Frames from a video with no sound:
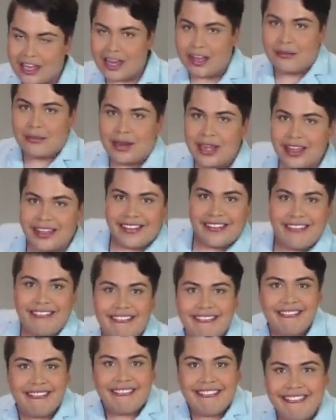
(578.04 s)
one of the
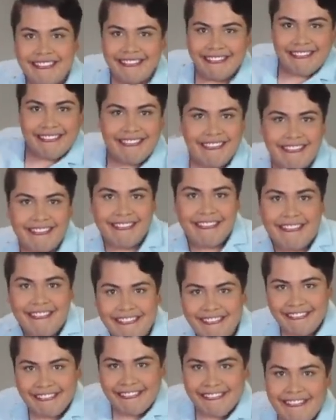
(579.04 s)
people, like, they
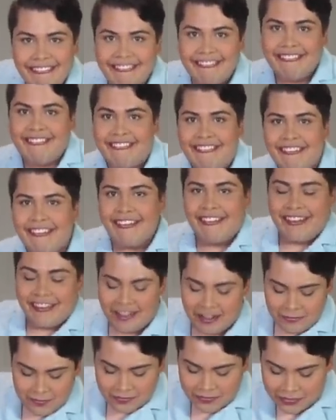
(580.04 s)
make urban legends
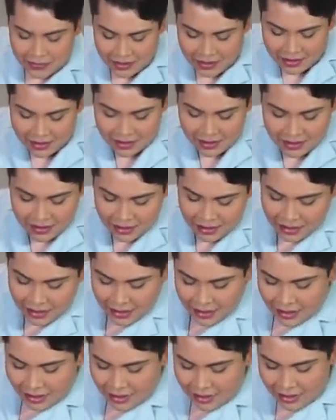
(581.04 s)
of. Like, they're like,
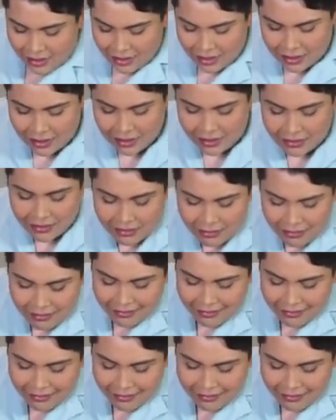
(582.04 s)
yeah, our janitor